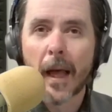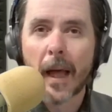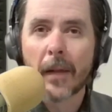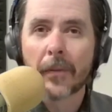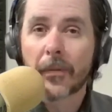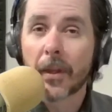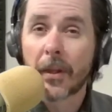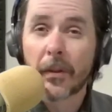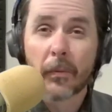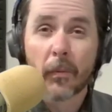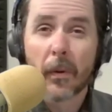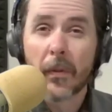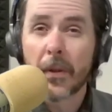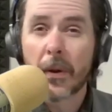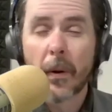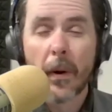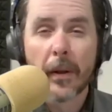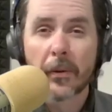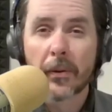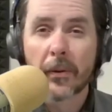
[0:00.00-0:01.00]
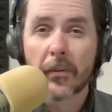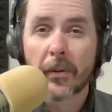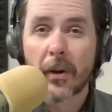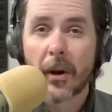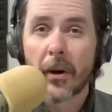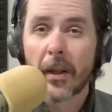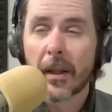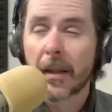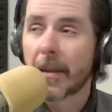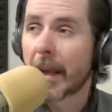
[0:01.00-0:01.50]
last season when the Oilers
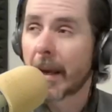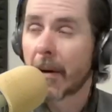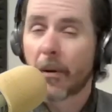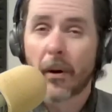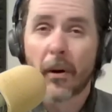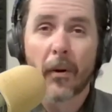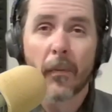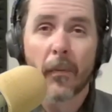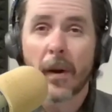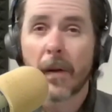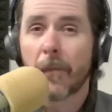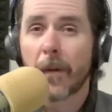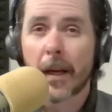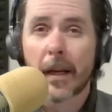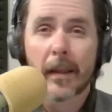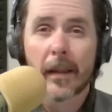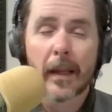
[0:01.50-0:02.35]
started and they were horrific